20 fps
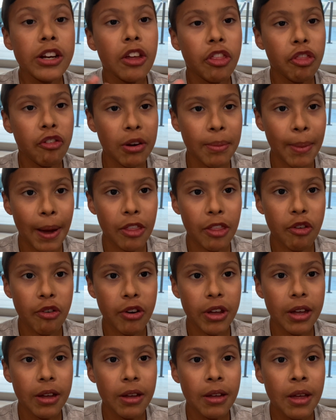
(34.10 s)
a three by three,
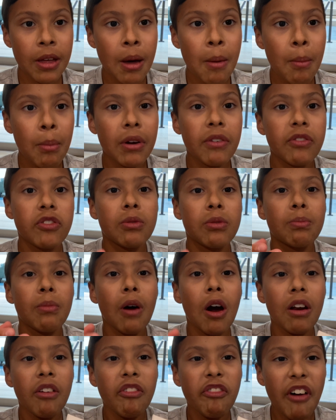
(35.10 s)
but if you
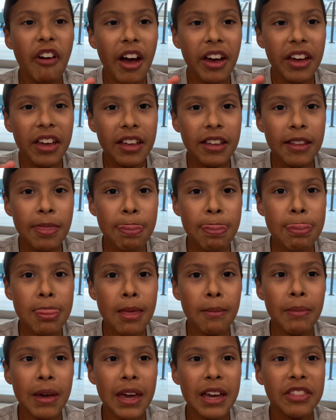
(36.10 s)
modify it,
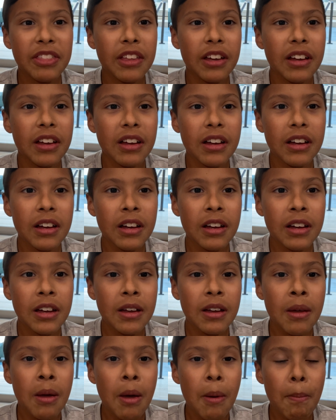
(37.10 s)
make the
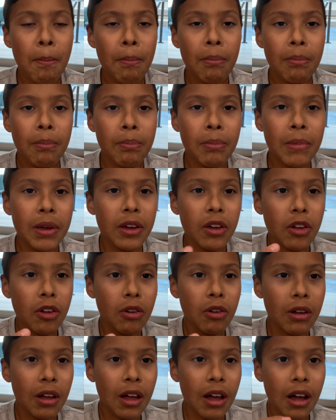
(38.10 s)

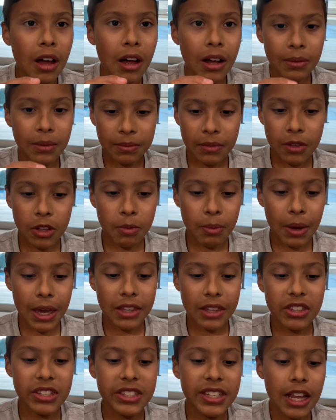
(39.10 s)
mill, um, you make
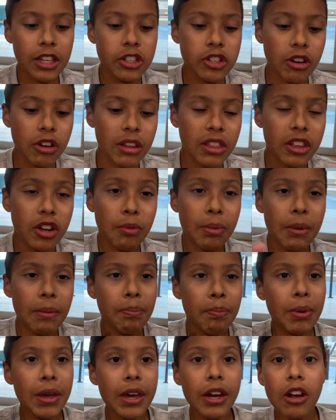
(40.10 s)
the center a little bit
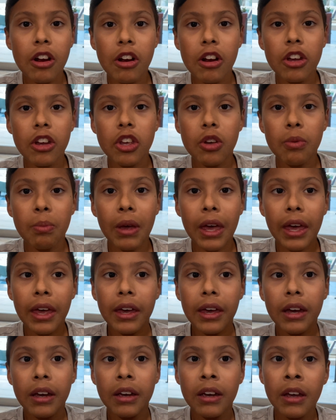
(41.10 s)
bigger. You
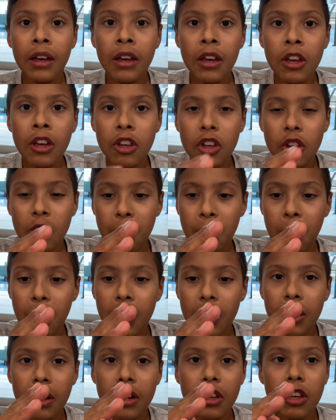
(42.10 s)
make, you
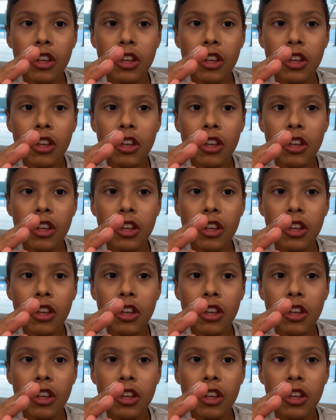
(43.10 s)
put.